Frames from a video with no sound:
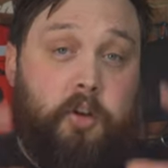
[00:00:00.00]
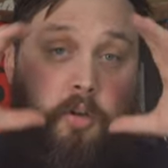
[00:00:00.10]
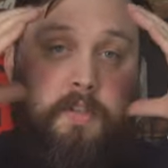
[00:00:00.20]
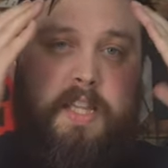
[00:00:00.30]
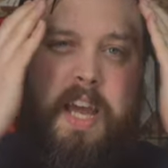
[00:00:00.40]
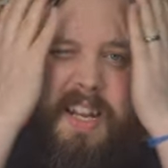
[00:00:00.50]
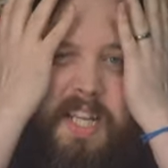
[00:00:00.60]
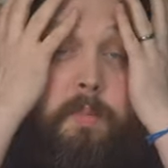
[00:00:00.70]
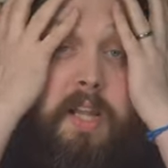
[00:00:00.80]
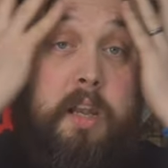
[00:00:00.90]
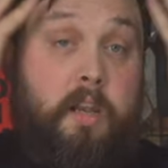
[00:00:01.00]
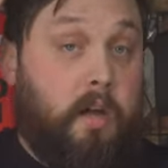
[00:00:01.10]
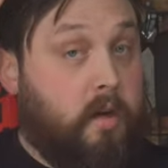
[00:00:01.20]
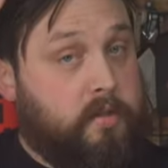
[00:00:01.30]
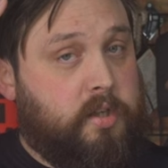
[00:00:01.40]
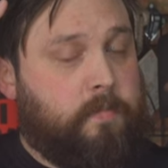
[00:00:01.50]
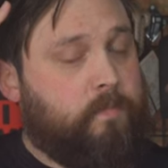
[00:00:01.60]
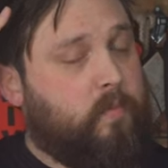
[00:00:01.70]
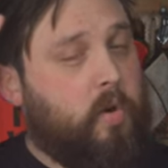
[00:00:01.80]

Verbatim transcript: hoods that are a little bit larger